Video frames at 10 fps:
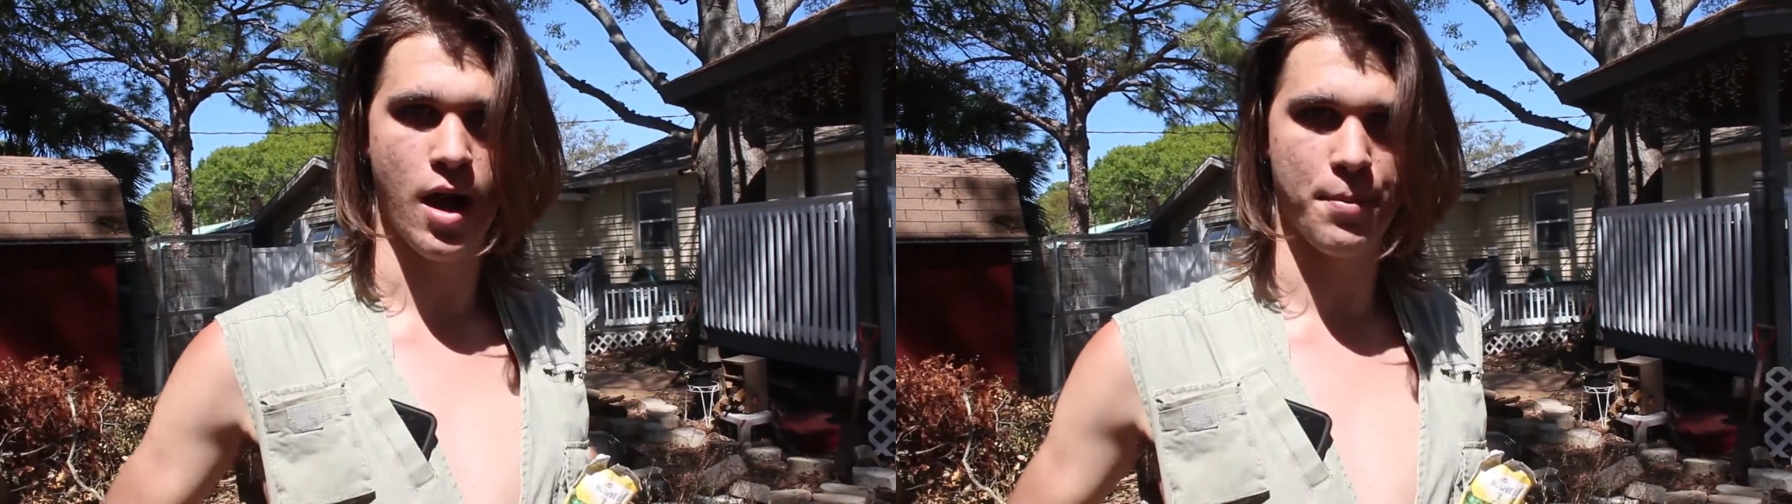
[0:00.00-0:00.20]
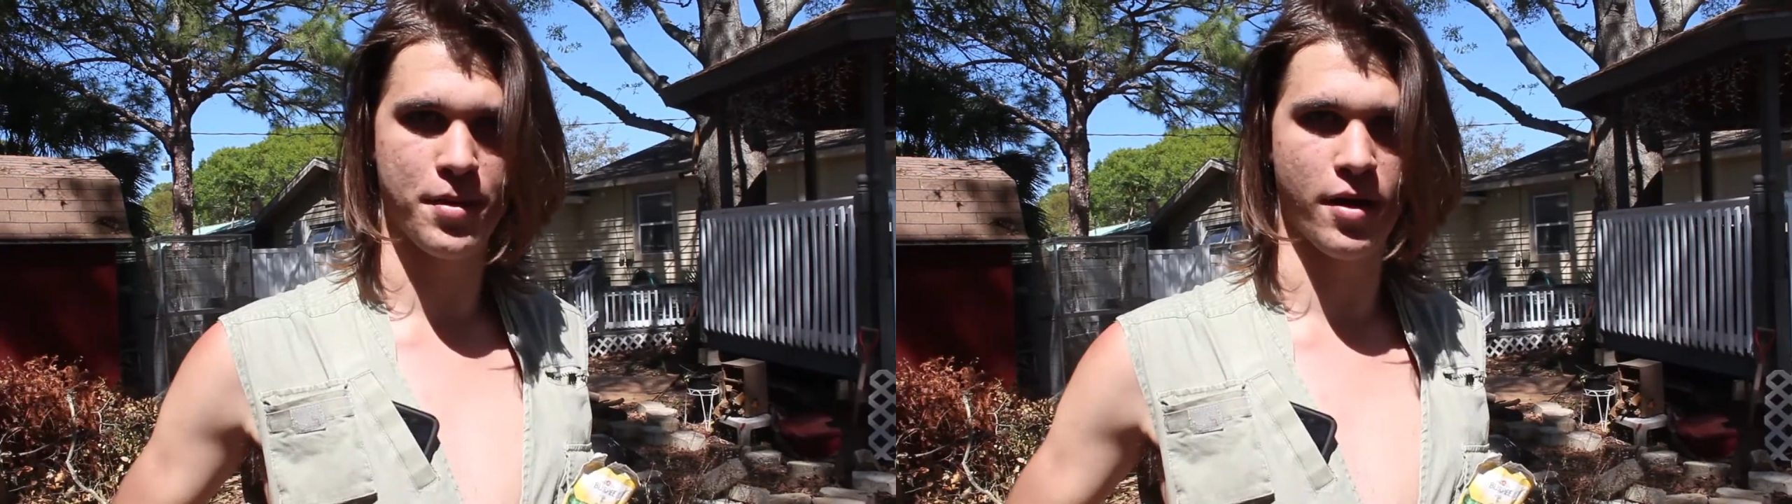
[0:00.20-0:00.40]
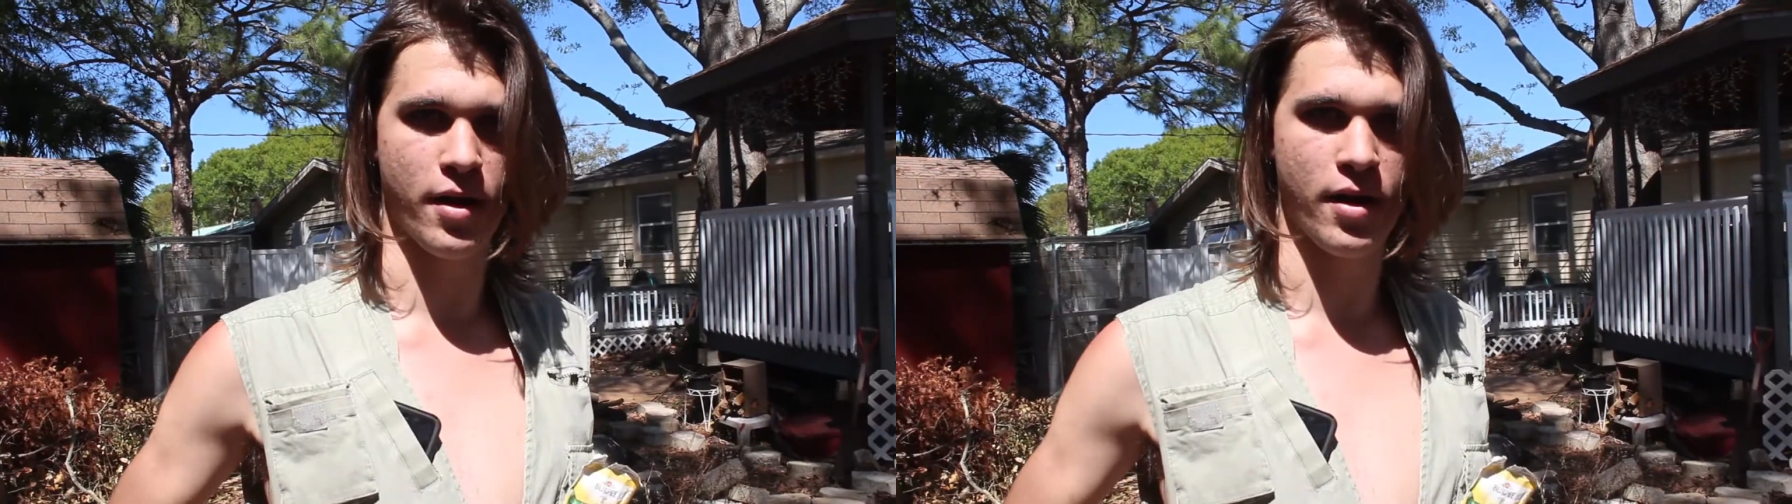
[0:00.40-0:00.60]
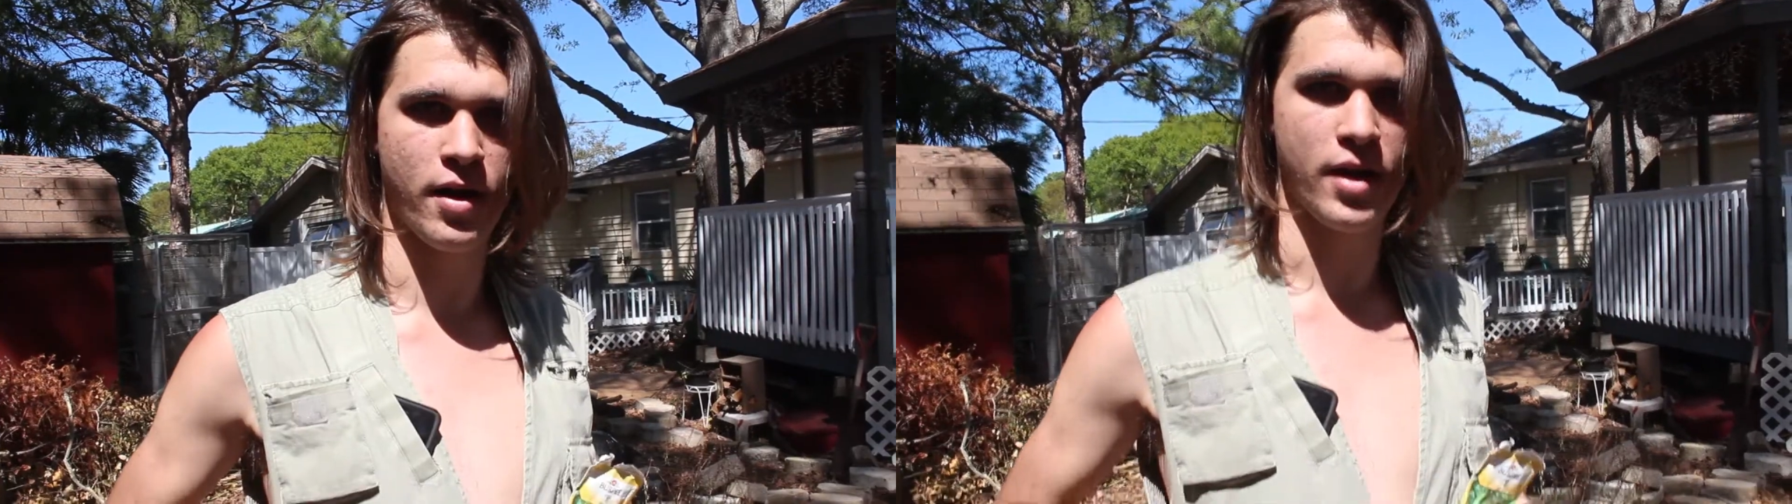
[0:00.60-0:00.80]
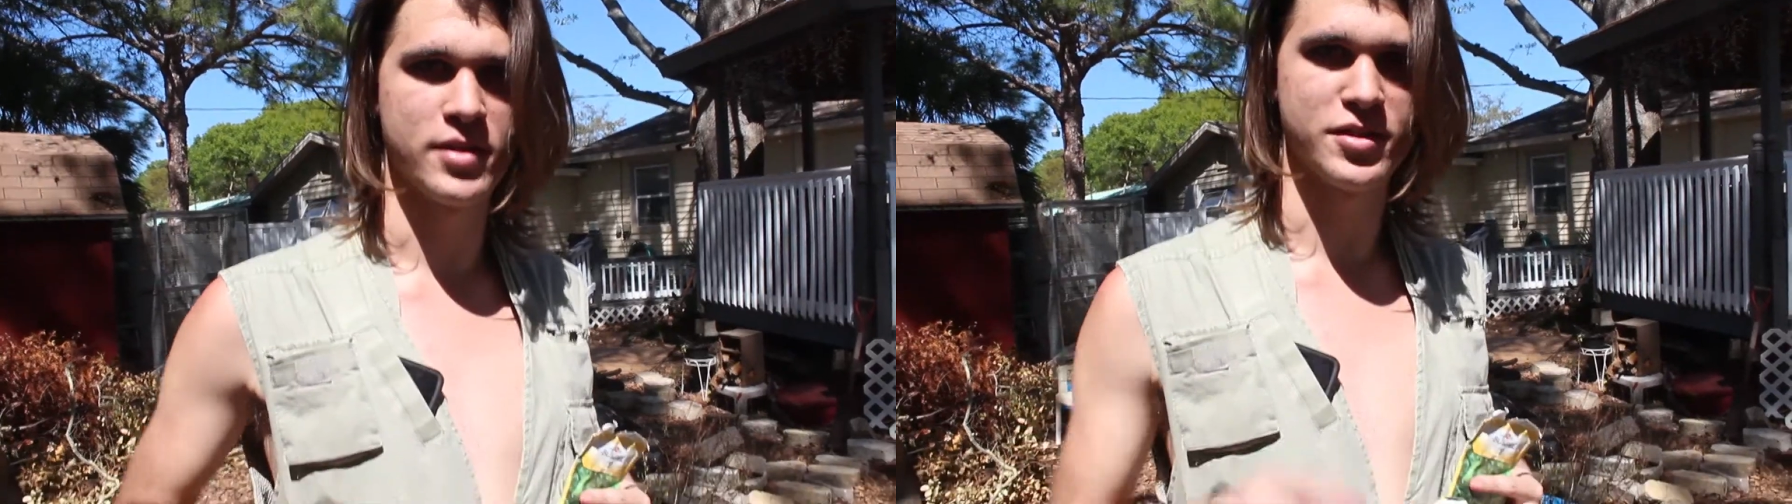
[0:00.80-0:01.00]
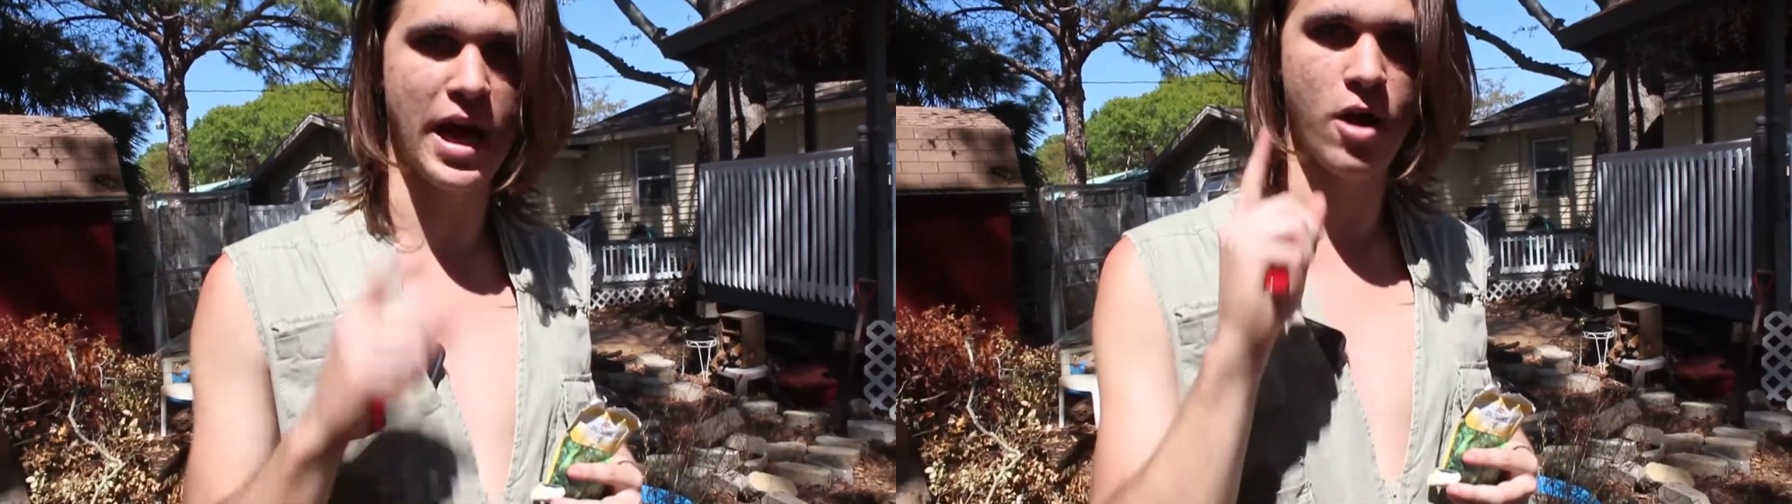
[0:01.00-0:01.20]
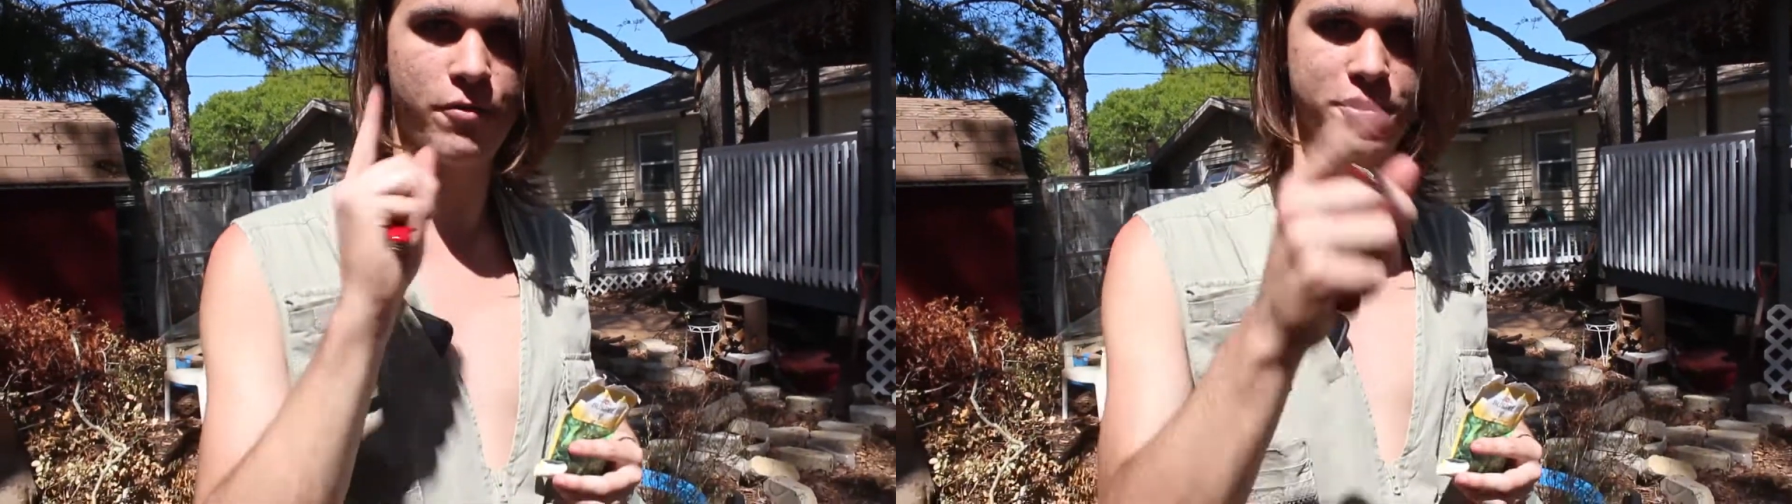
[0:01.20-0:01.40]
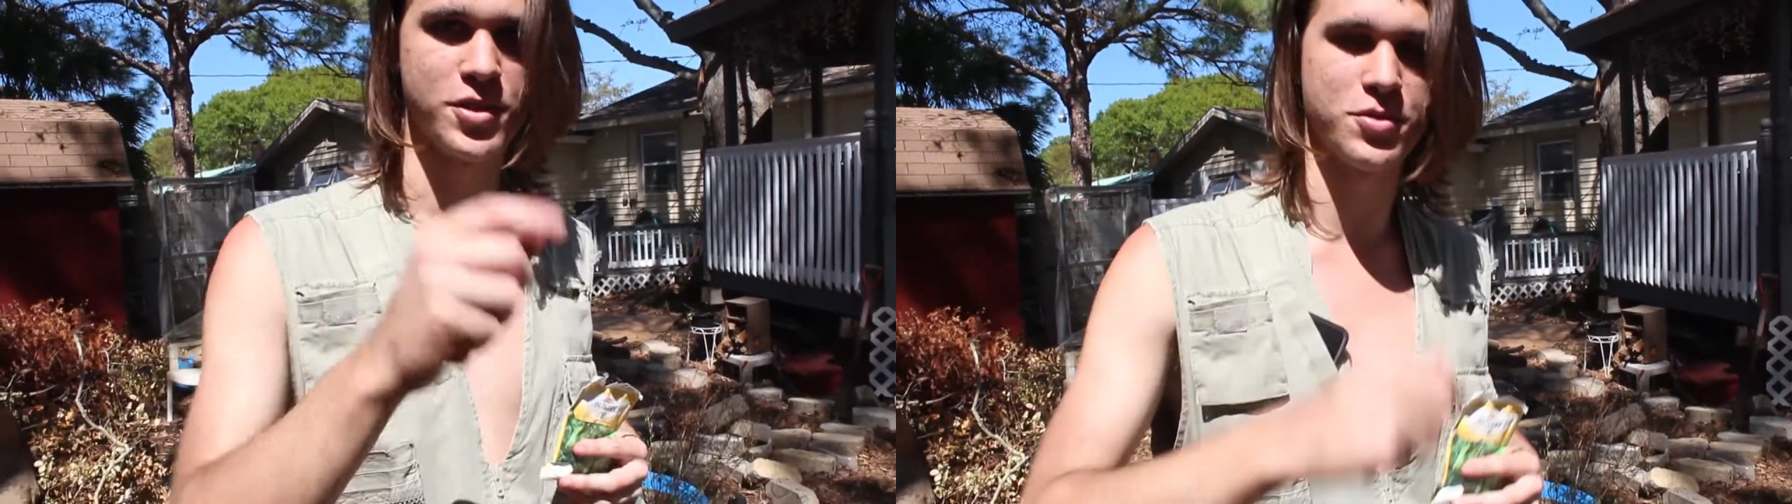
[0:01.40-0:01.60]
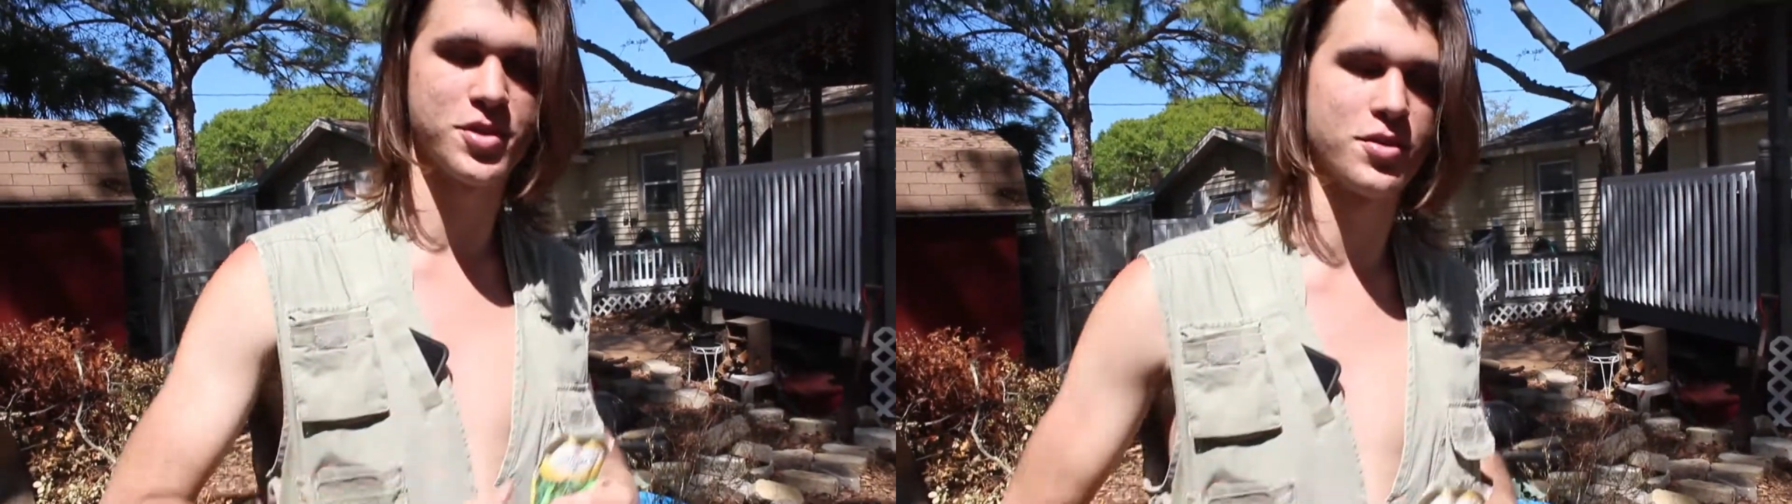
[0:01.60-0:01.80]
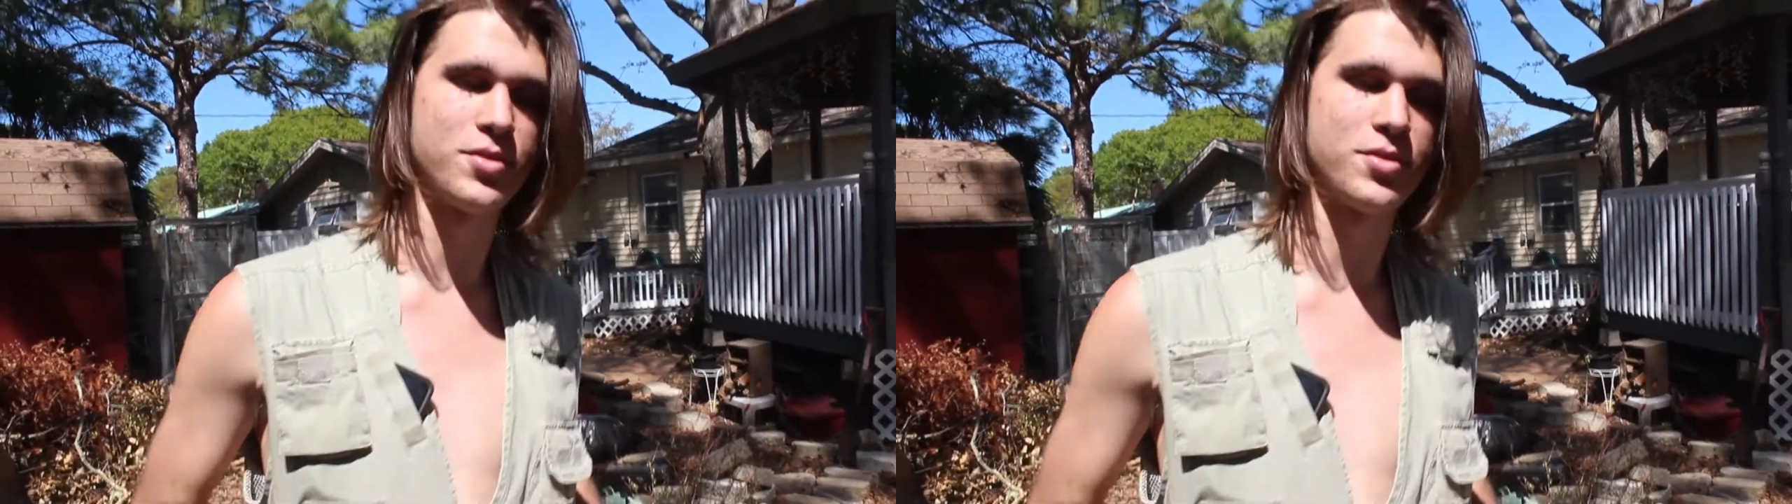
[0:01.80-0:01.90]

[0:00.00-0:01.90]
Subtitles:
up here. So now for zone 2.